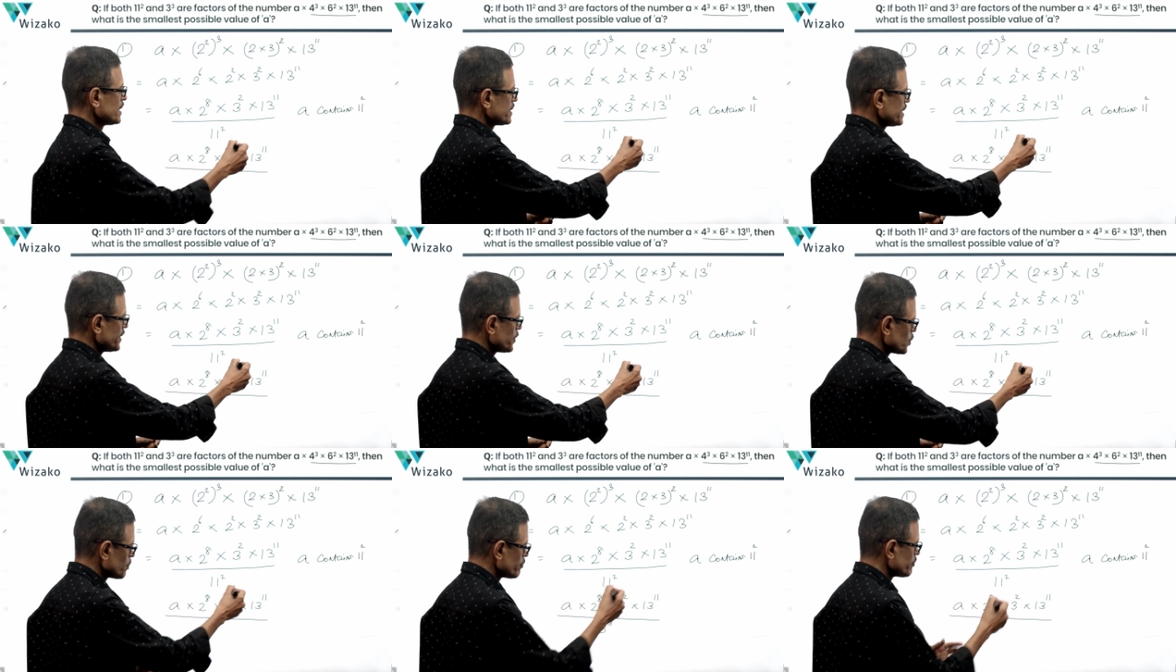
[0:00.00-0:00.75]
3
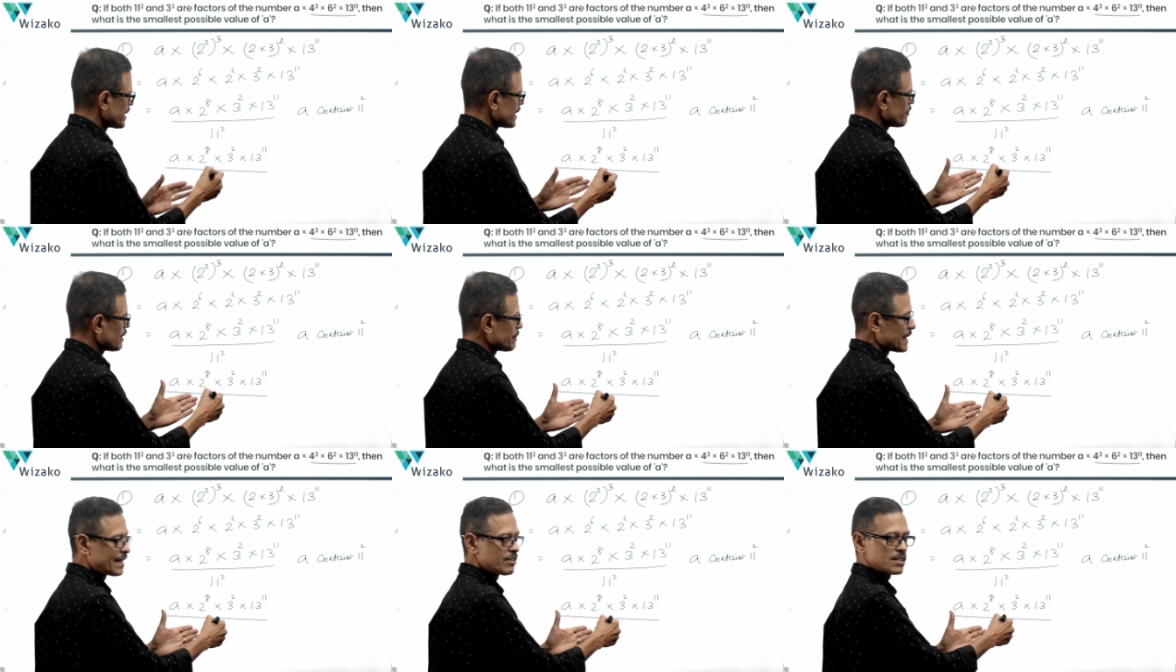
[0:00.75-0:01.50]
cube then will
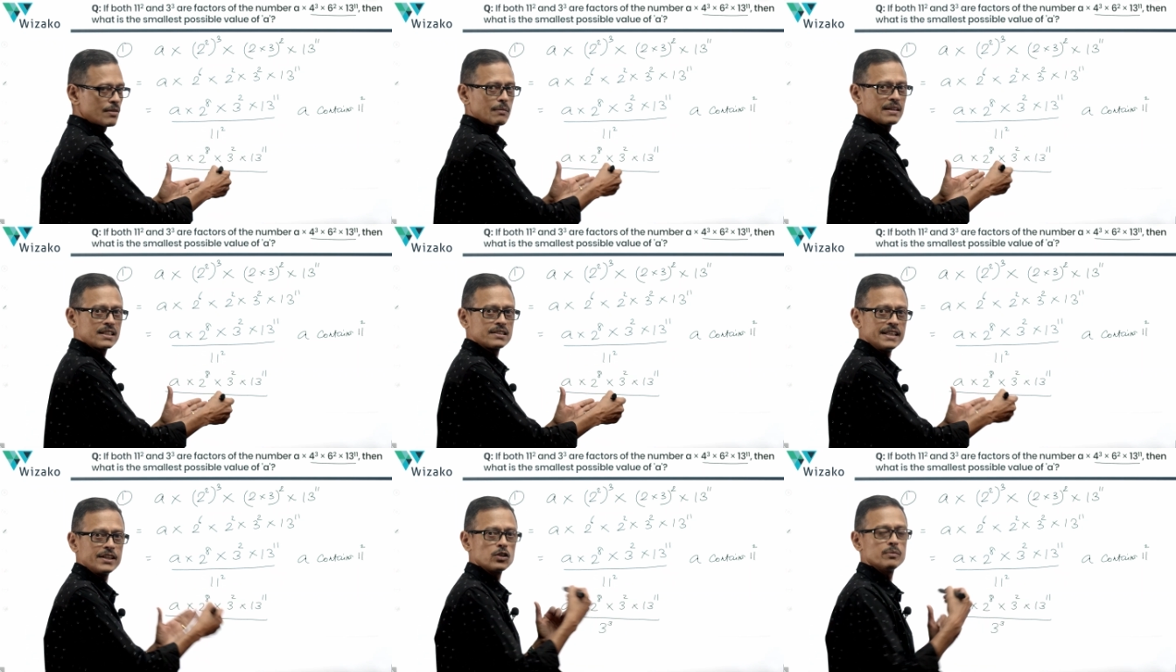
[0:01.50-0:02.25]
be divisible by the
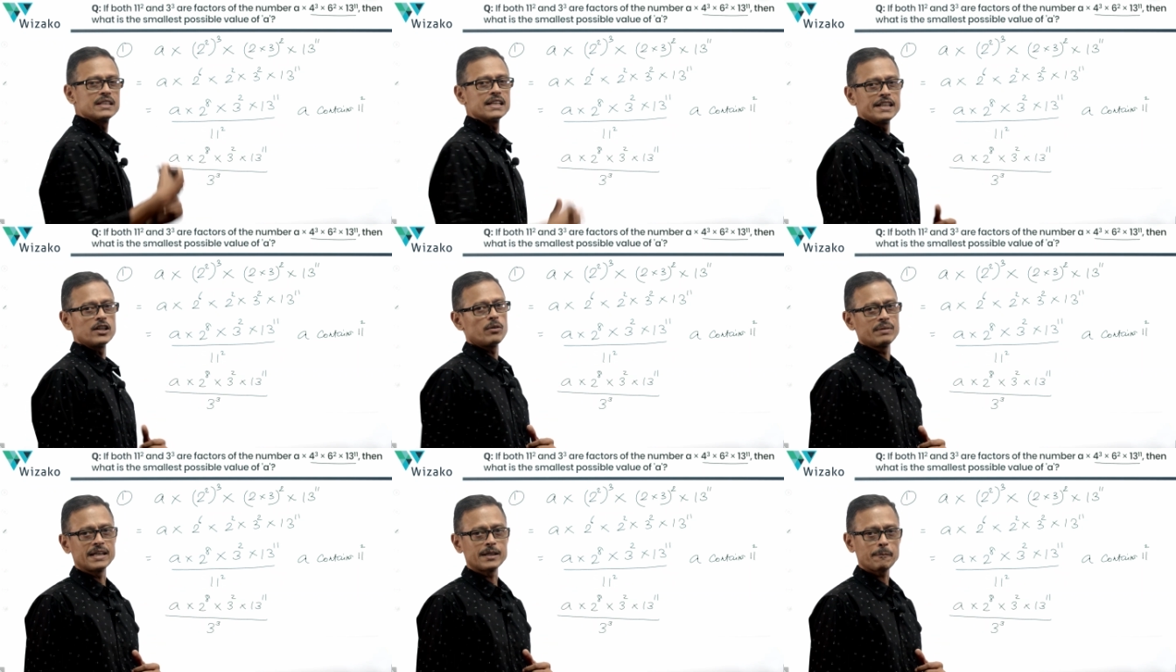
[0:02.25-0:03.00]
3 cube in the
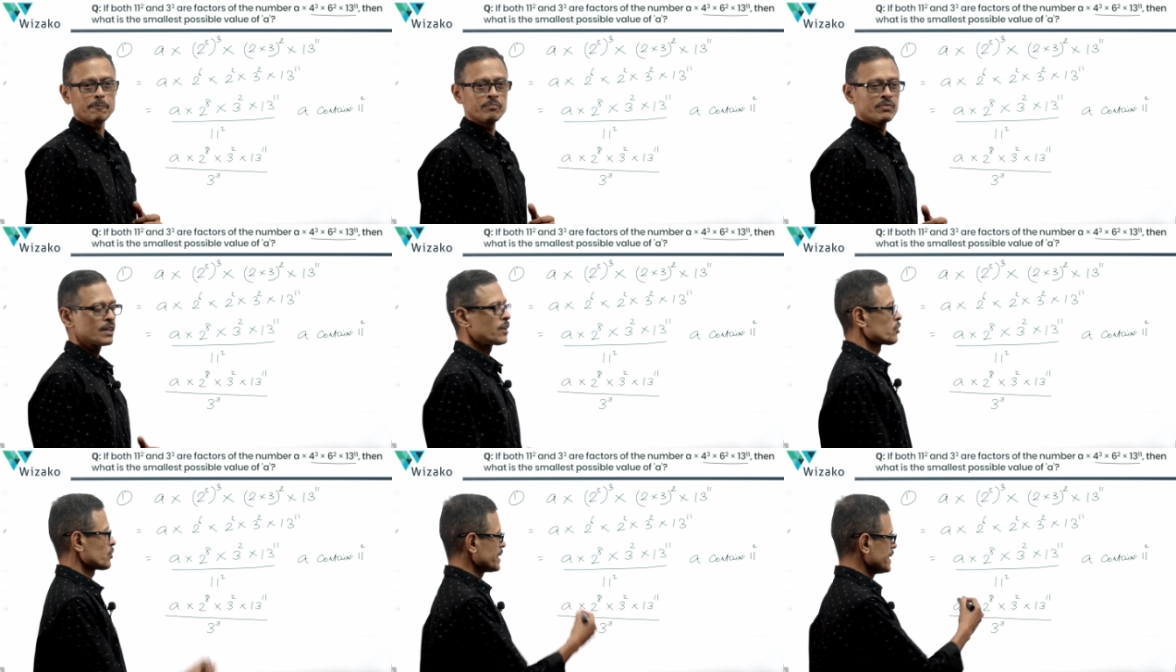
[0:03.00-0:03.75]
denominator.
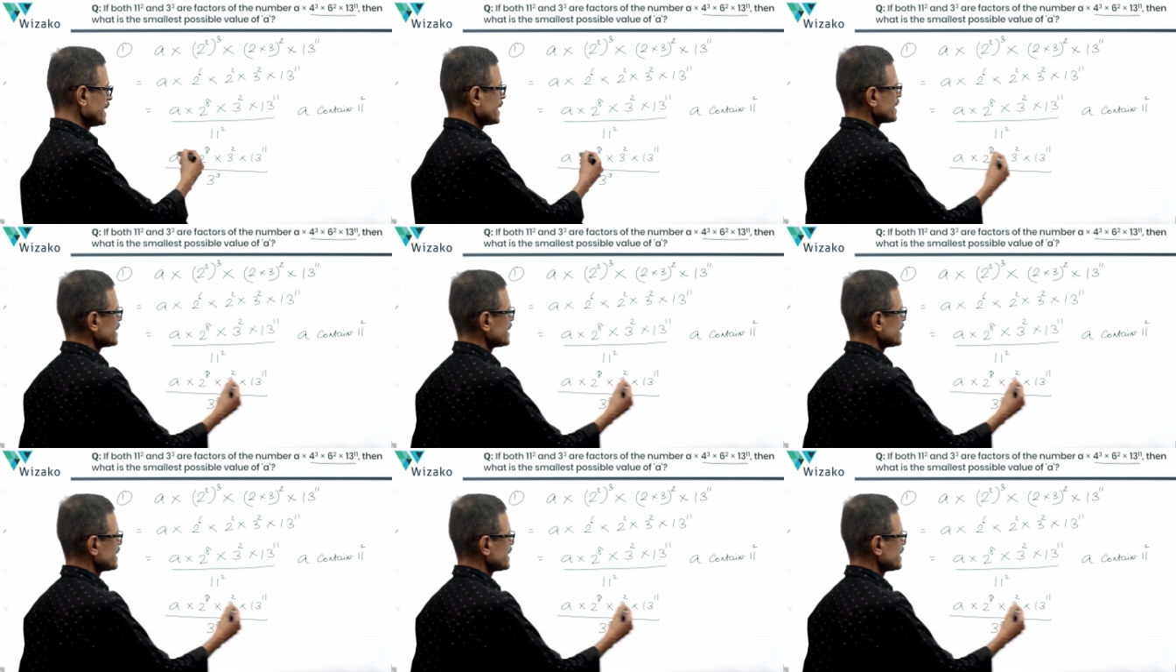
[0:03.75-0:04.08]
So, A